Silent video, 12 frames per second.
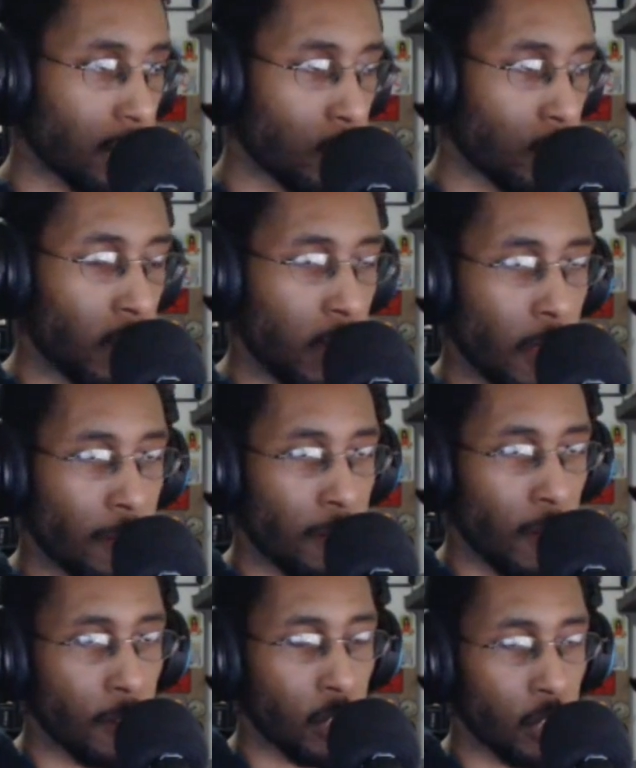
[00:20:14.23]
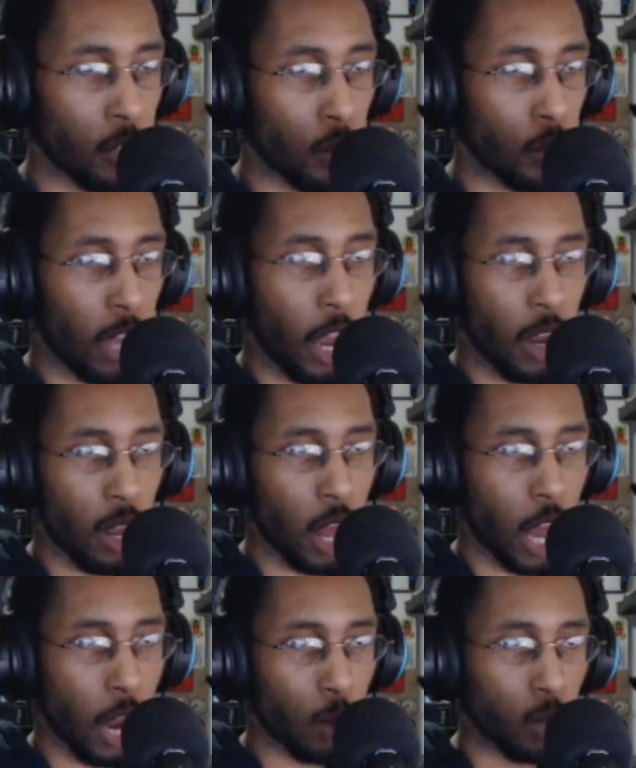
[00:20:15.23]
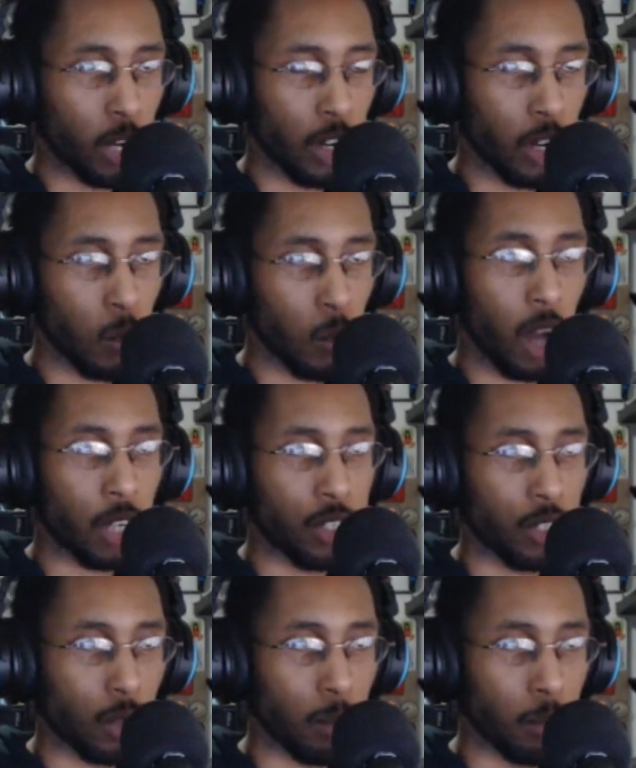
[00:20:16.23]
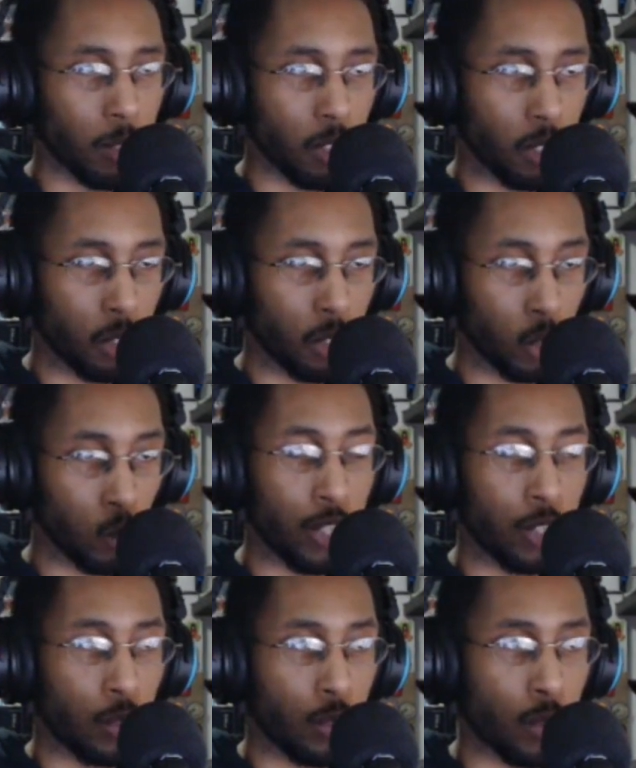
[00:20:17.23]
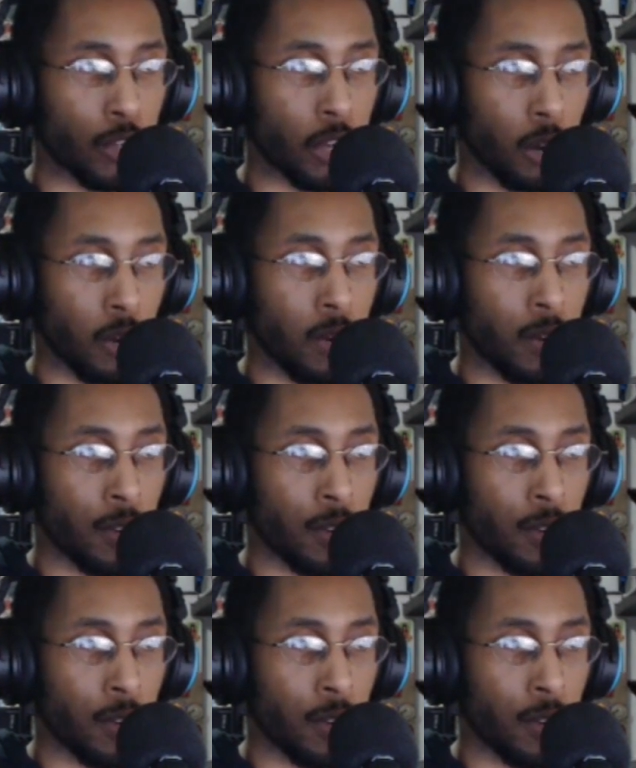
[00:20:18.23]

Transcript: Well, I feel like the way I would end up watching them is just wait till they're done